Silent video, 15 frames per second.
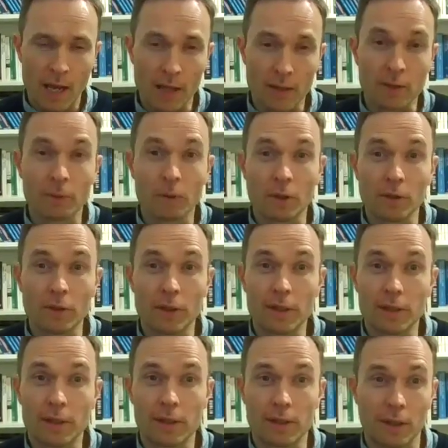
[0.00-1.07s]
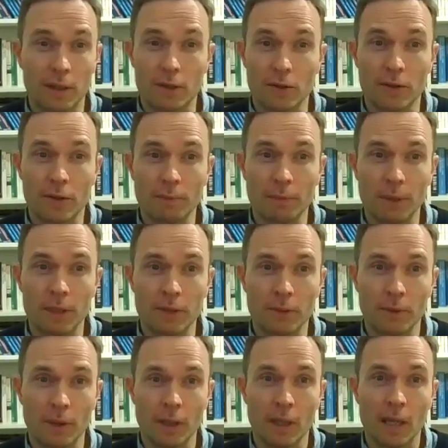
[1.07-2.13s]
Some countries, it's just simply
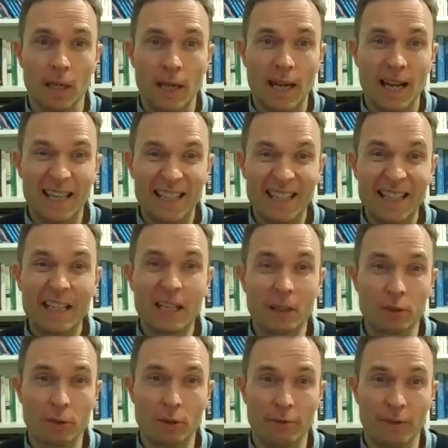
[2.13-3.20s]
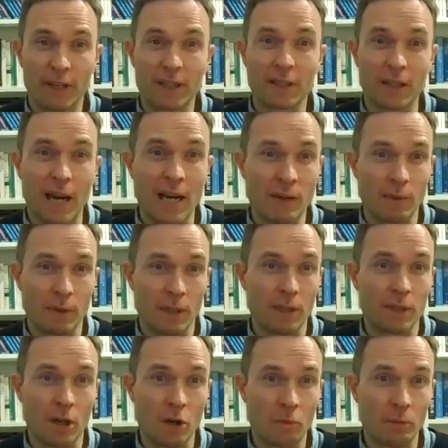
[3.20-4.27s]
too illegal to evict anyone
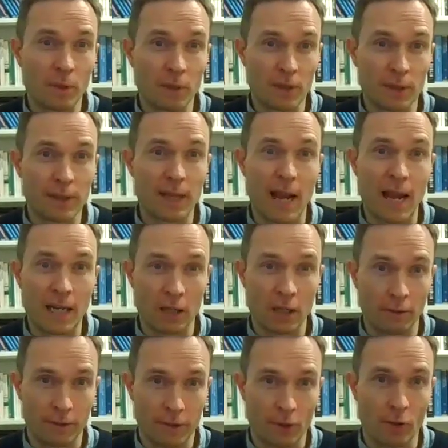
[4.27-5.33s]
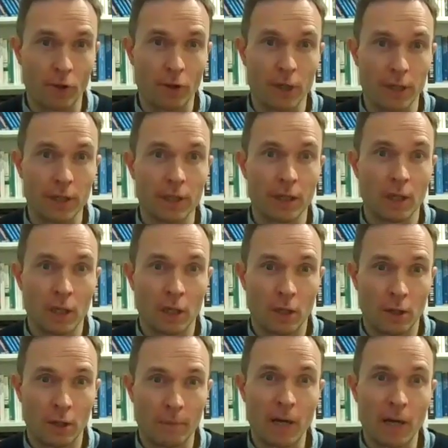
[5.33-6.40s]
into homelessness. End of story.
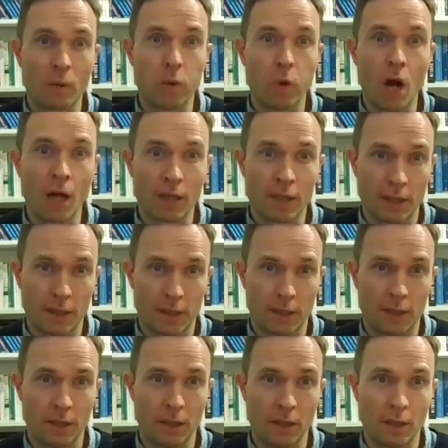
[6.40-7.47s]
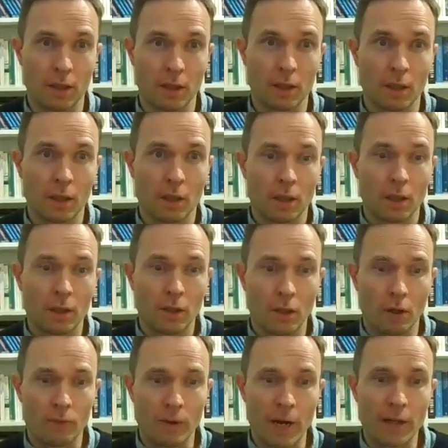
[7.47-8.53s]
No matter what the
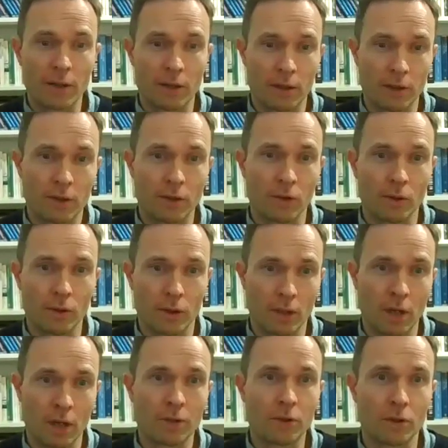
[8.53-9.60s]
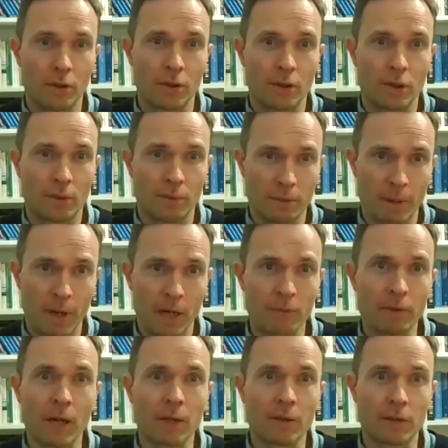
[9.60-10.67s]
renter has done or not done in terms of paying
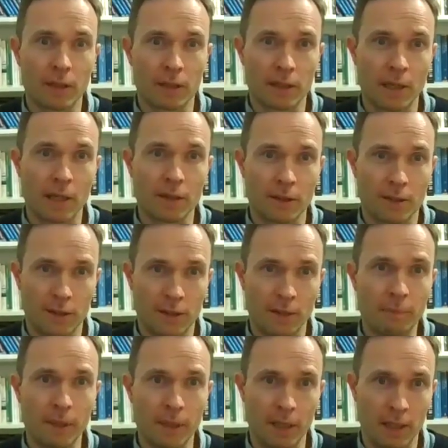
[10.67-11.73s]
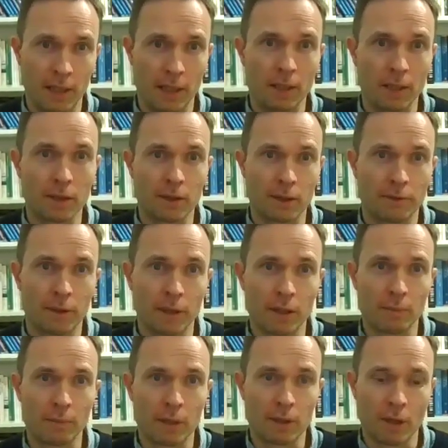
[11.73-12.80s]
rent or anything else, it's simply illegal to evict
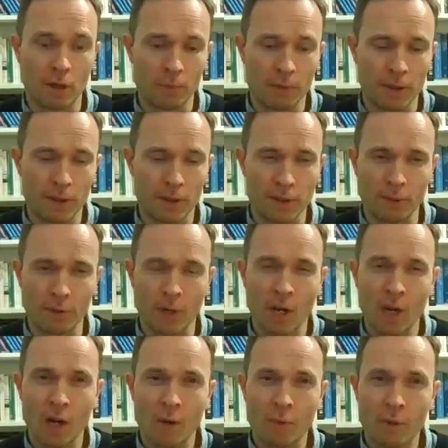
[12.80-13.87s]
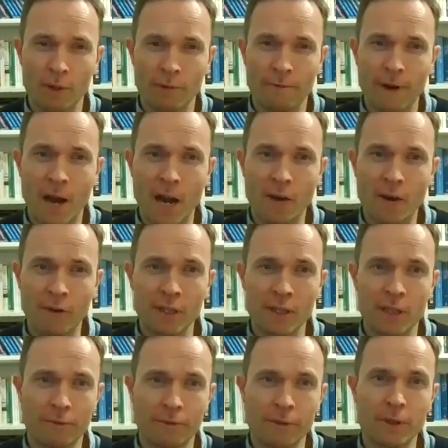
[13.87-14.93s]
them into homelessness. So we're in a very
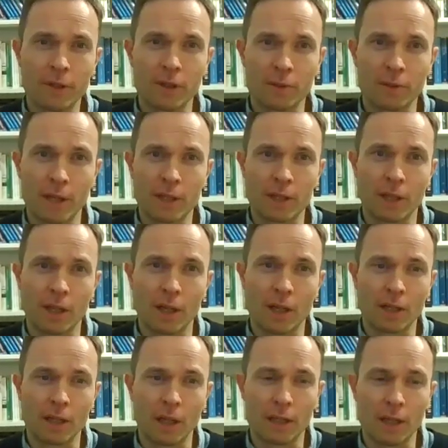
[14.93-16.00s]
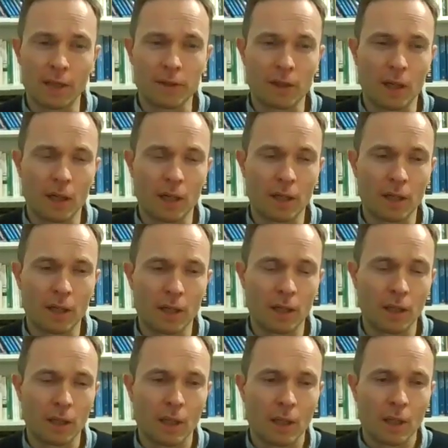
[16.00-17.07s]
different situation. I guess a lot of the
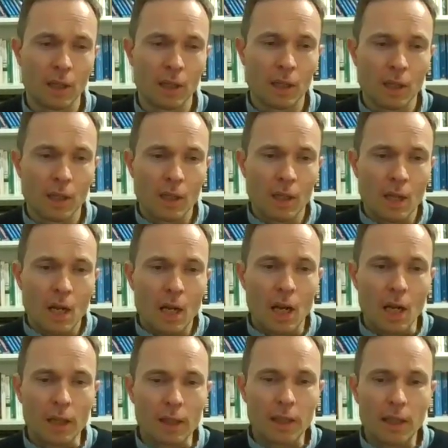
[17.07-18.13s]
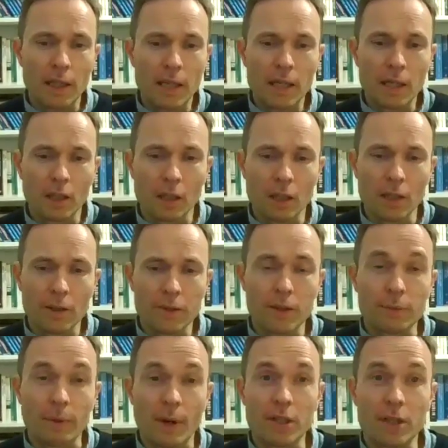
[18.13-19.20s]
legal
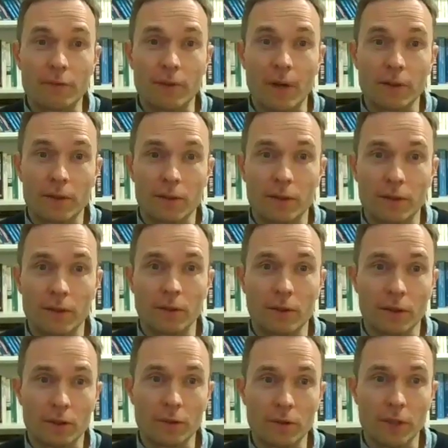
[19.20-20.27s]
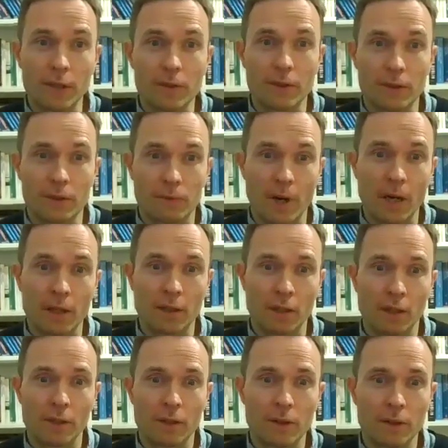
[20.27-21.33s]
situation around this in other countries is it
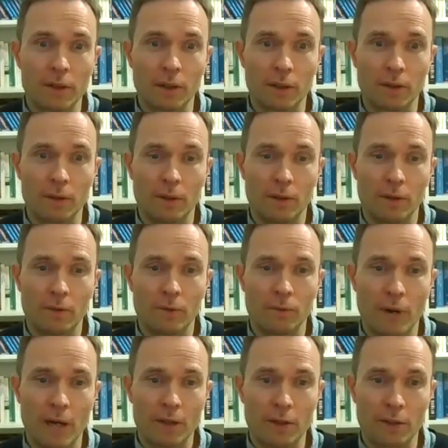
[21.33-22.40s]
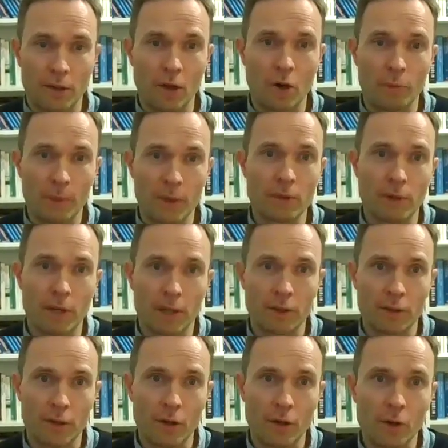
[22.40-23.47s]
recognizes that the renter's home is the
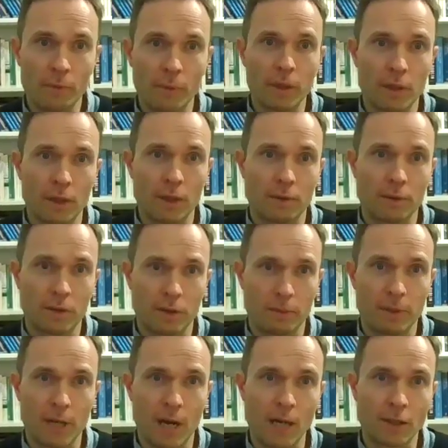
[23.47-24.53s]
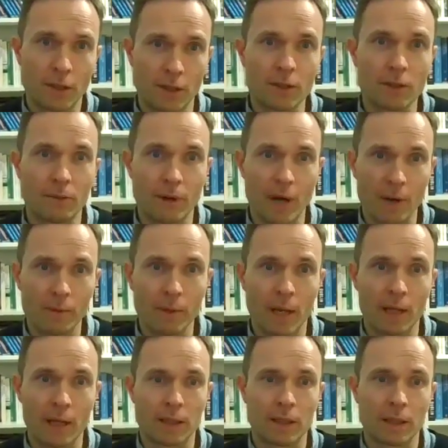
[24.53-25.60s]
renter's home, and there's protection around
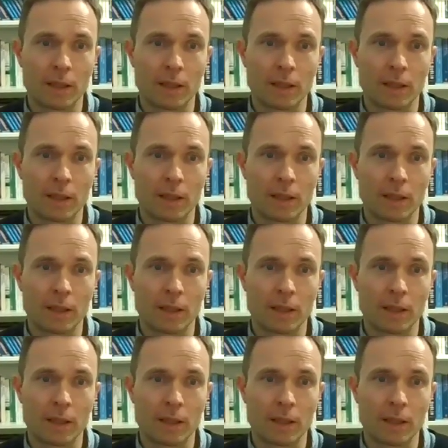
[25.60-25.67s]
that,